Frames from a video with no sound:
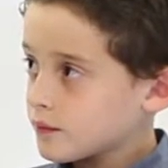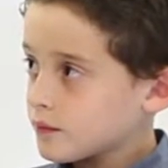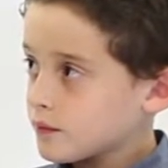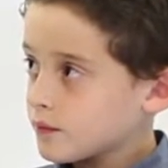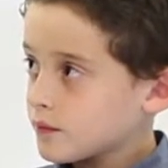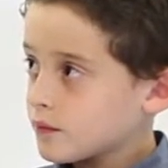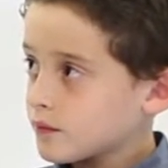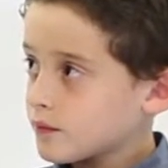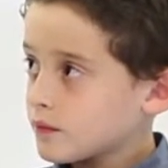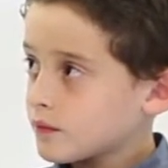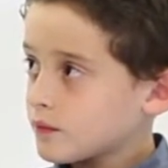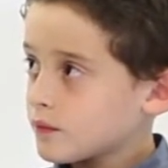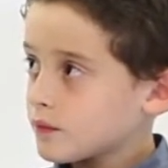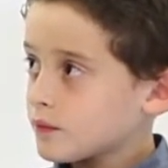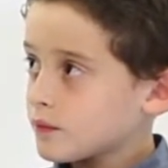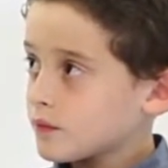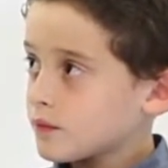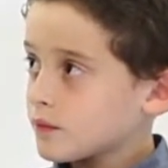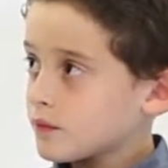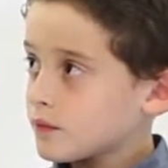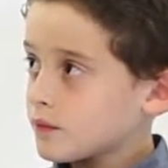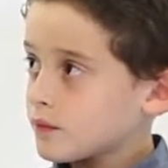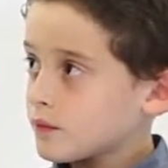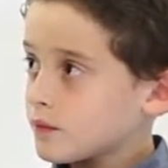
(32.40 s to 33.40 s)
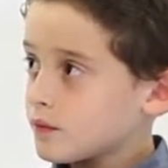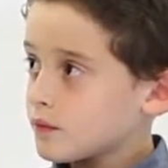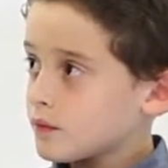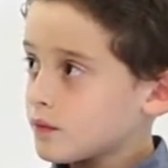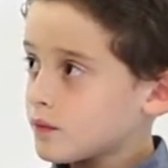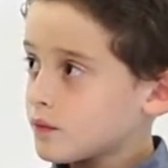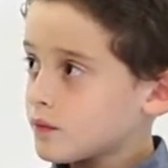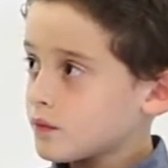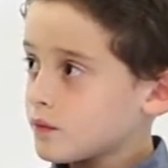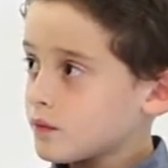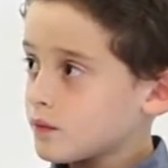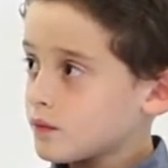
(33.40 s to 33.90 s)

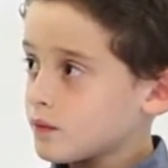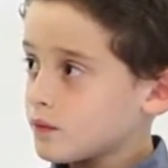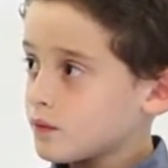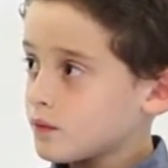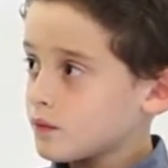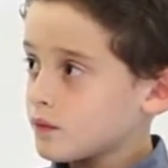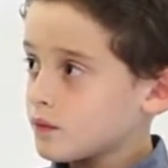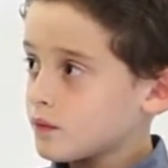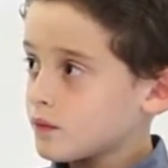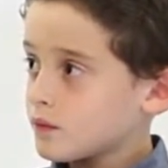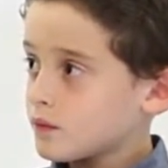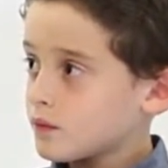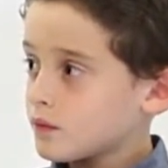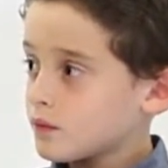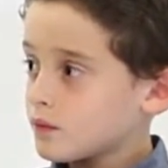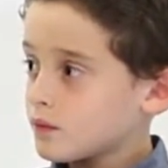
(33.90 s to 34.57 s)
(not speaking)